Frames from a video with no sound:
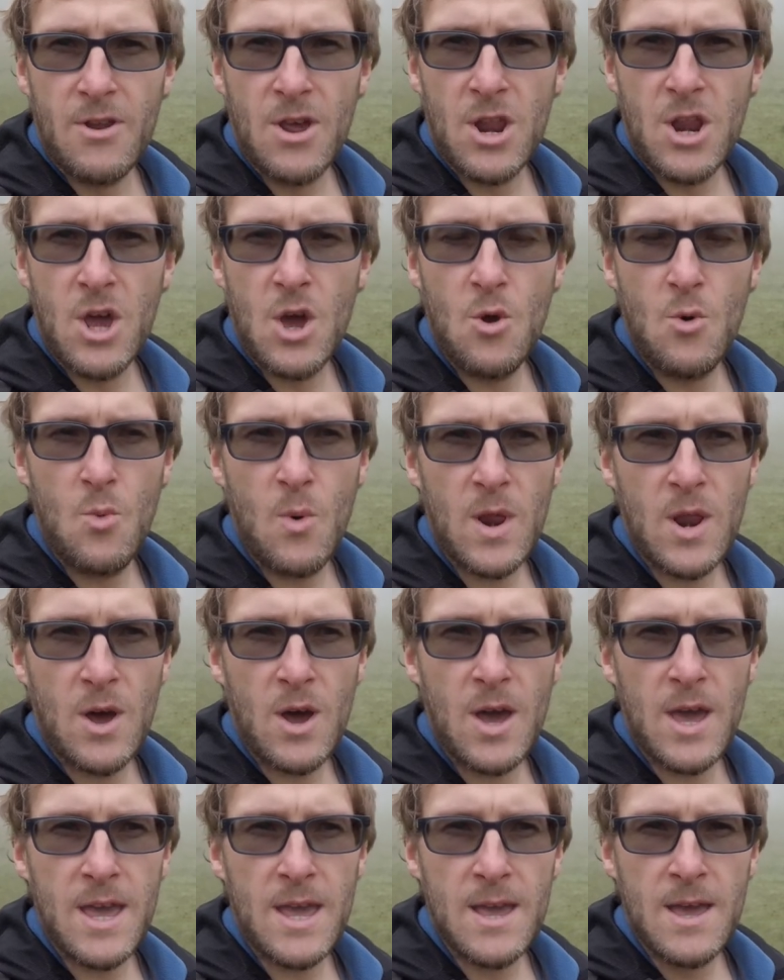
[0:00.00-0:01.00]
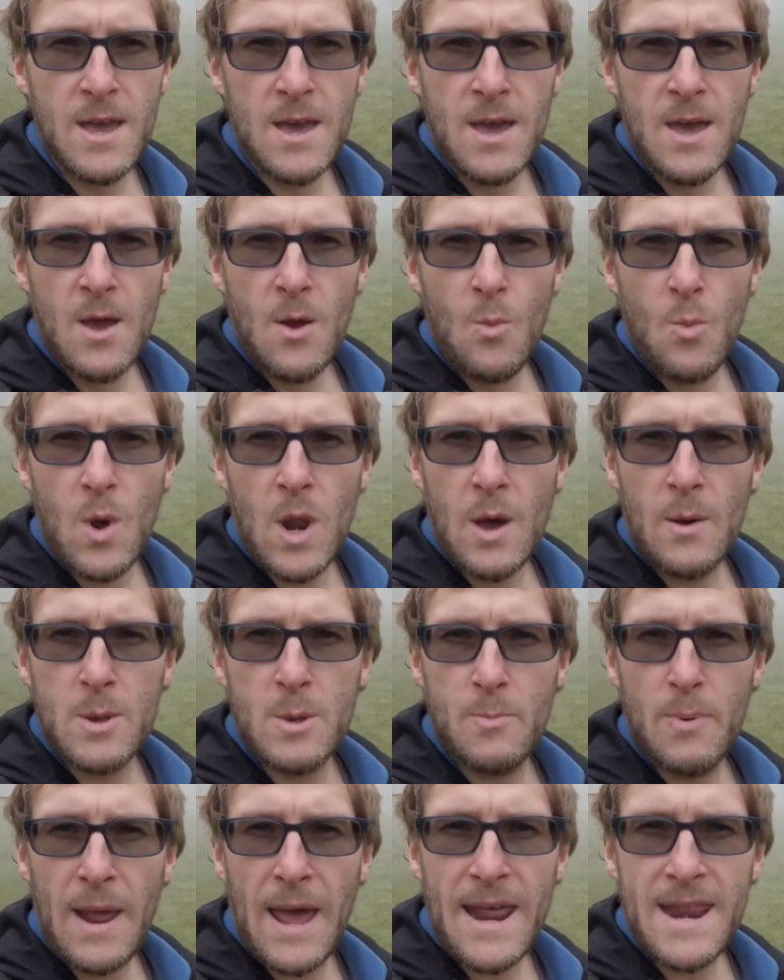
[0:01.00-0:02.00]
And I know when I
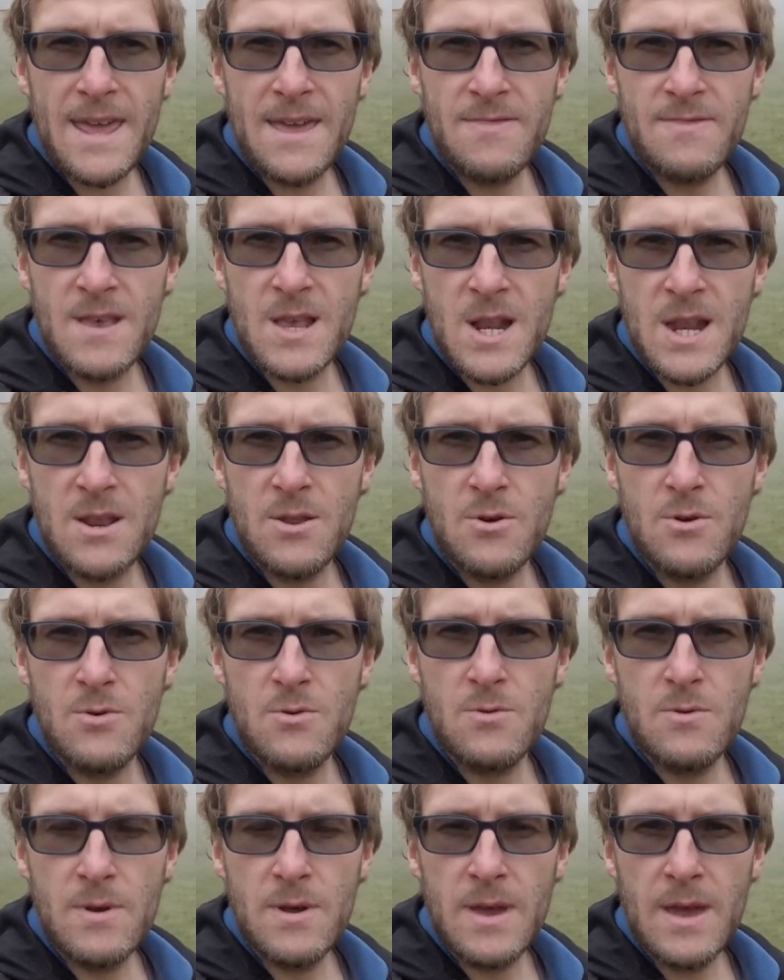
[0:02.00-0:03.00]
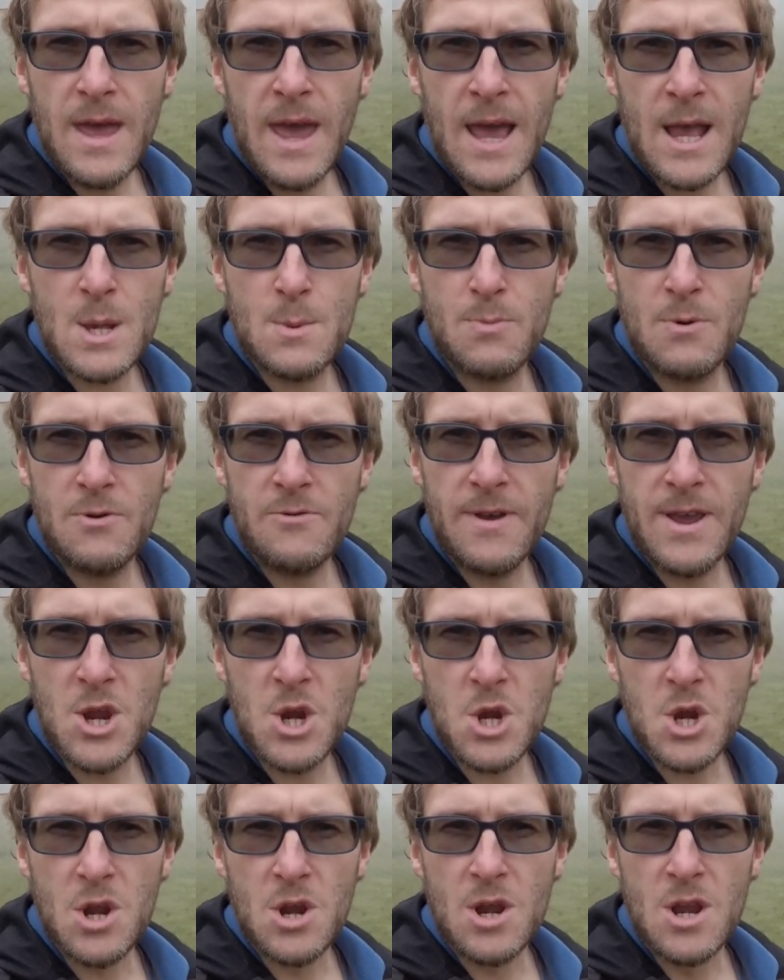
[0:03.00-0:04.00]
was planning this little
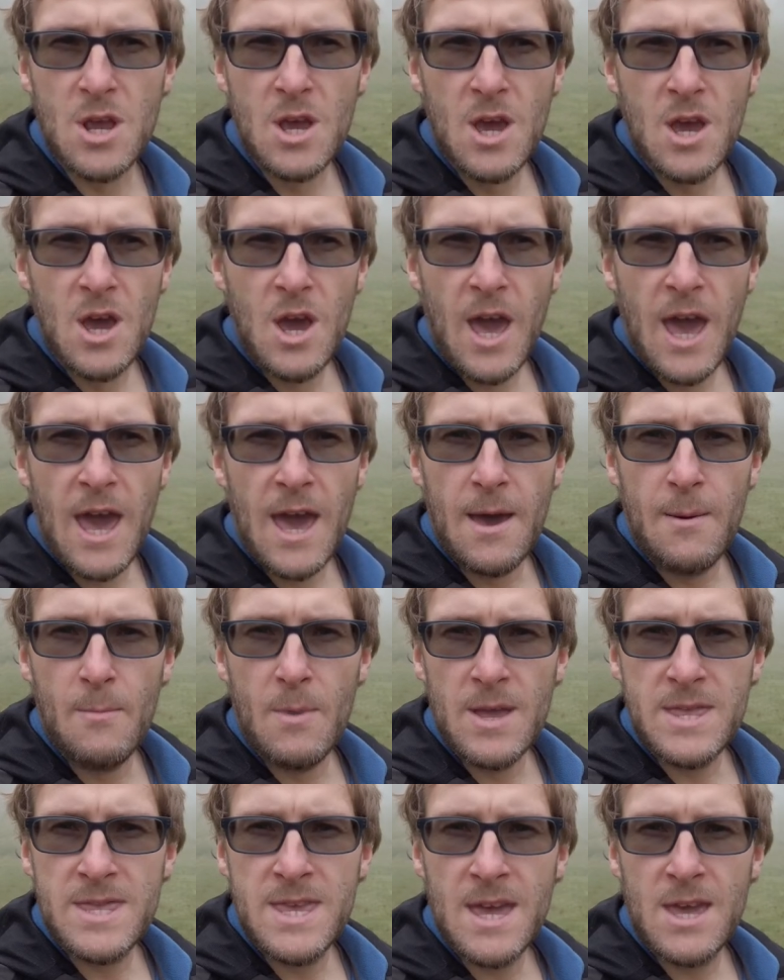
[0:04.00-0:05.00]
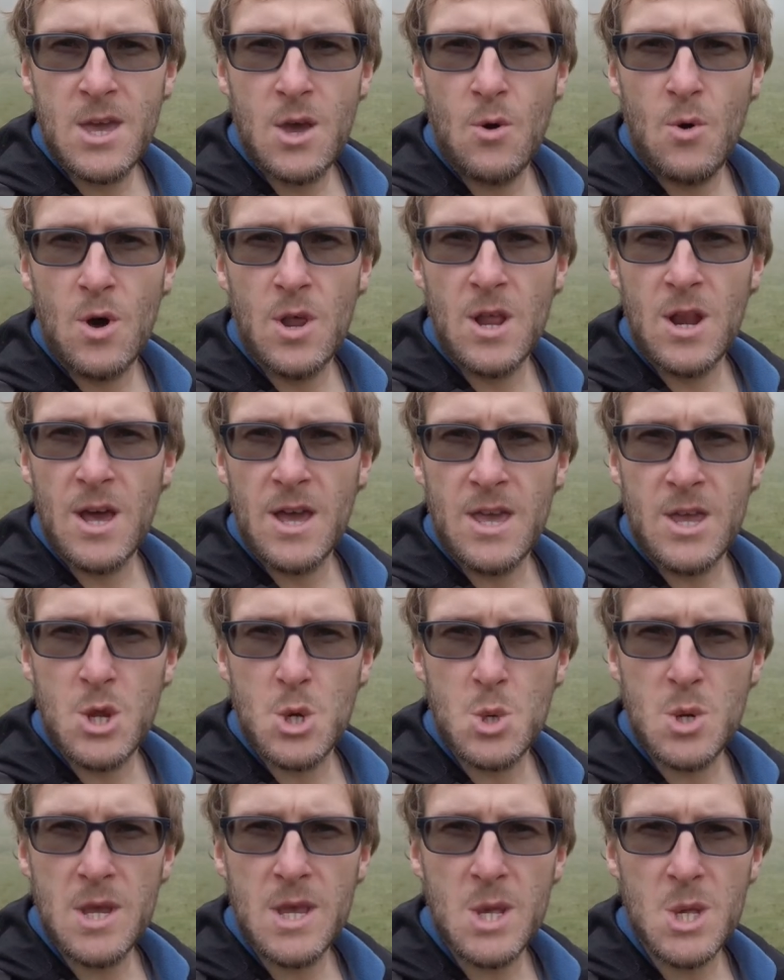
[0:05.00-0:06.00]
exploration, I did go on a, like a
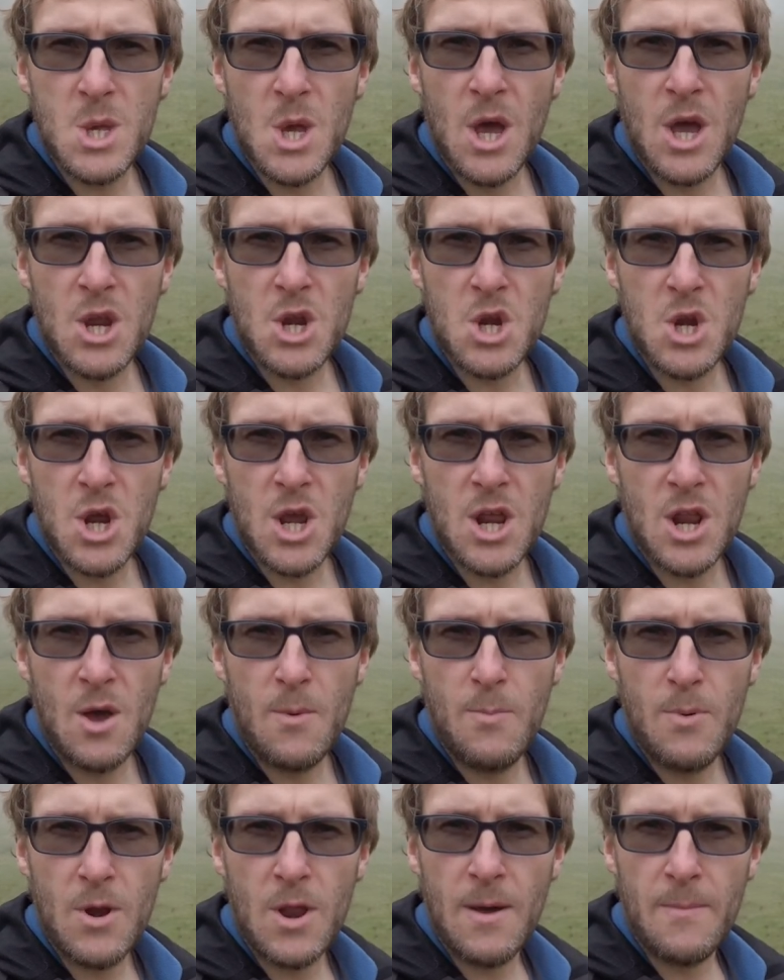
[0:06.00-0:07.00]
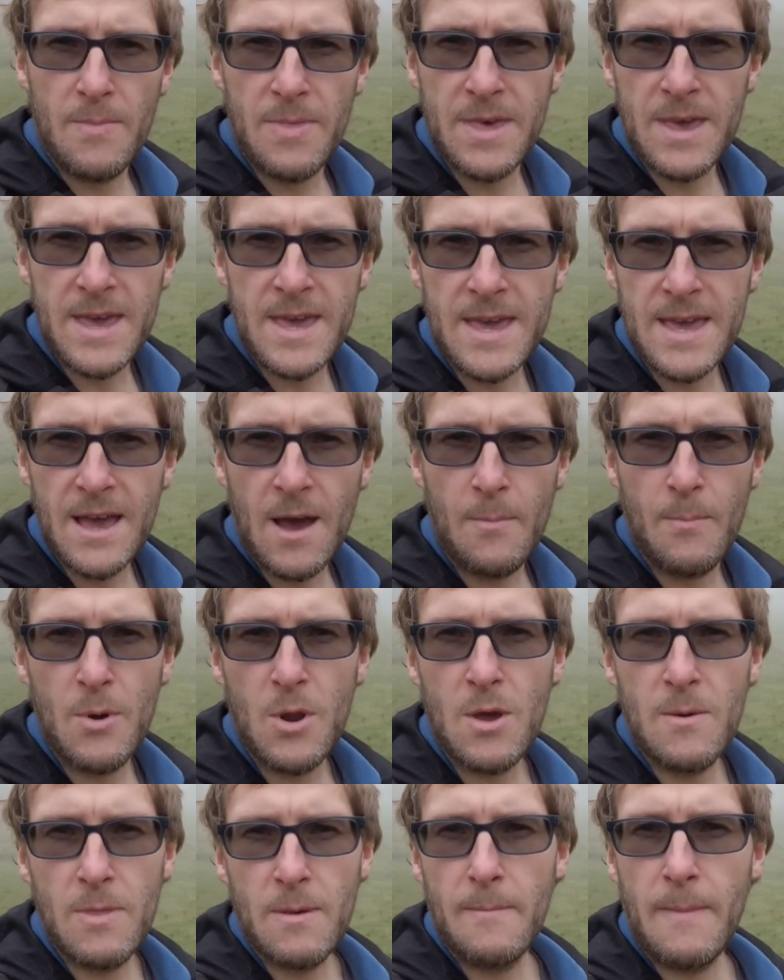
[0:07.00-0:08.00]
tree search, and I'll put up the
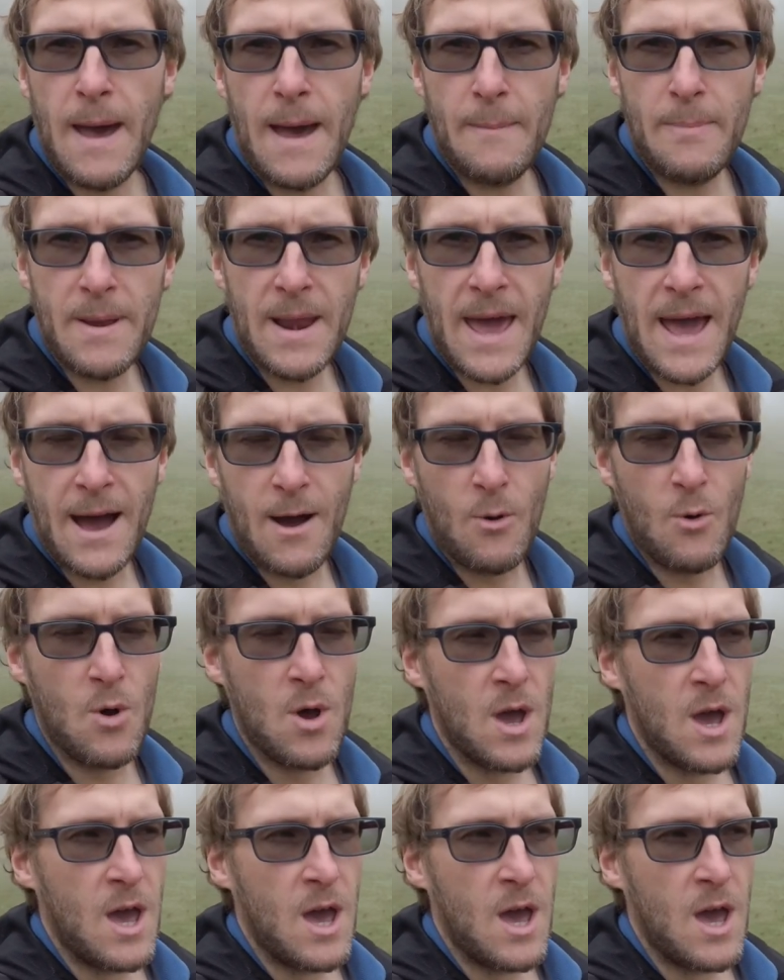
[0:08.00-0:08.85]
map now,